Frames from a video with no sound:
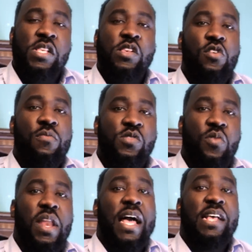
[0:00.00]
So you must
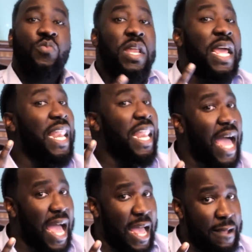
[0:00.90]
realize when a
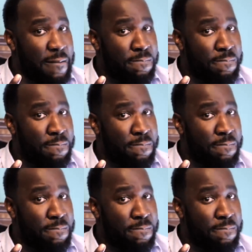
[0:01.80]
lie